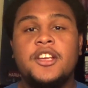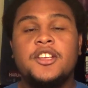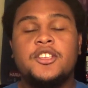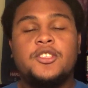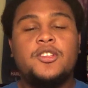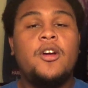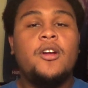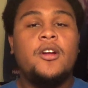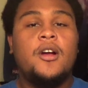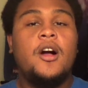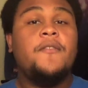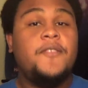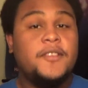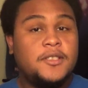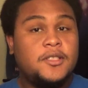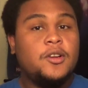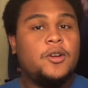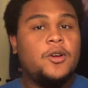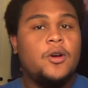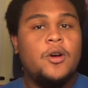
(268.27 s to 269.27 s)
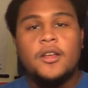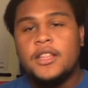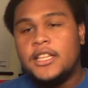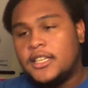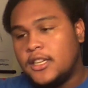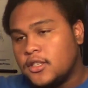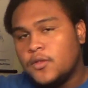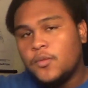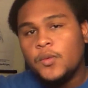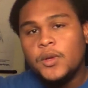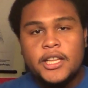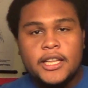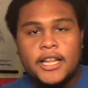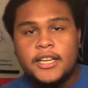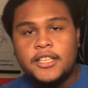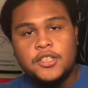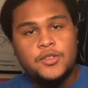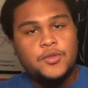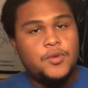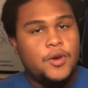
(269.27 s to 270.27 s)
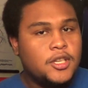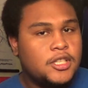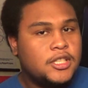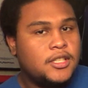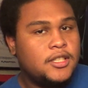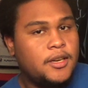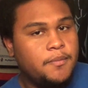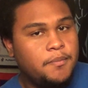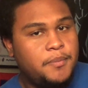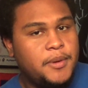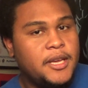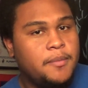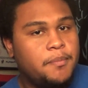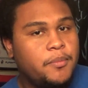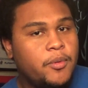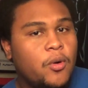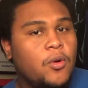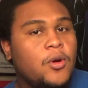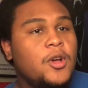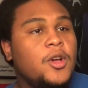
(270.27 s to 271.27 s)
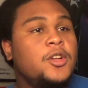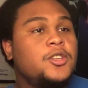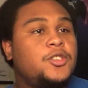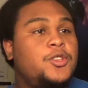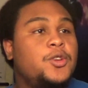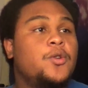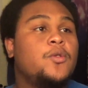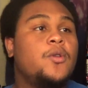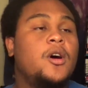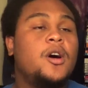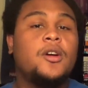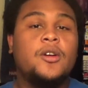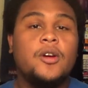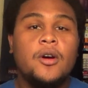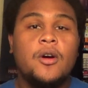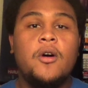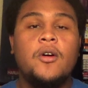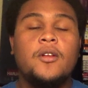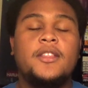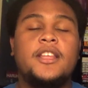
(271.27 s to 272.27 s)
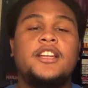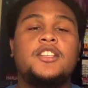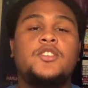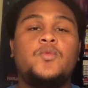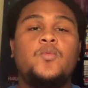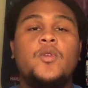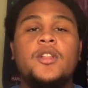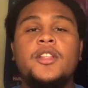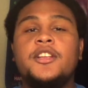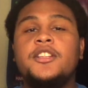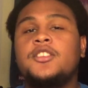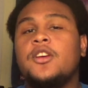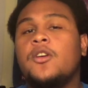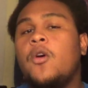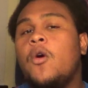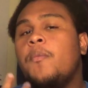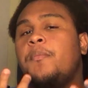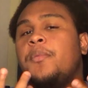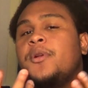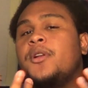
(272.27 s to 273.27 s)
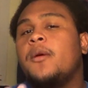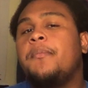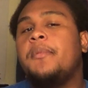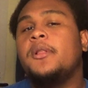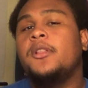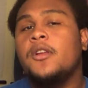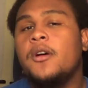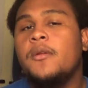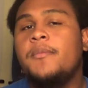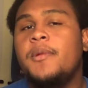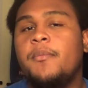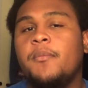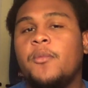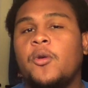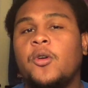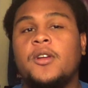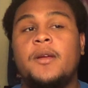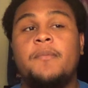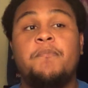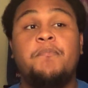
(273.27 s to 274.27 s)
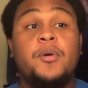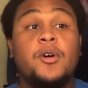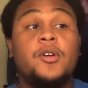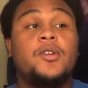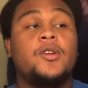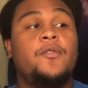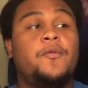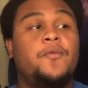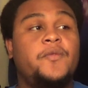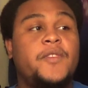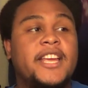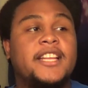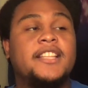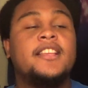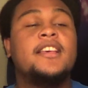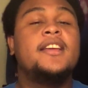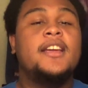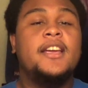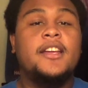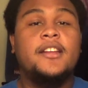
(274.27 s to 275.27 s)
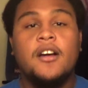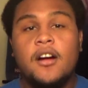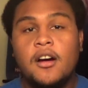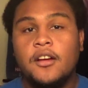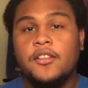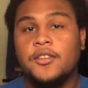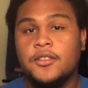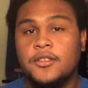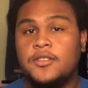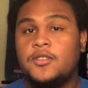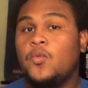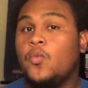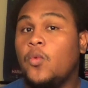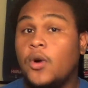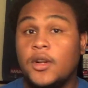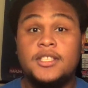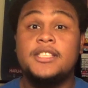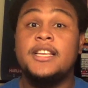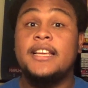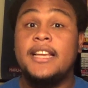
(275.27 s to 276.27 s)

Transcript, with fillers: Starting off as the girl that doesn't really like to trust in people to a girl that is willing to open up a little bit more and put her faith in others once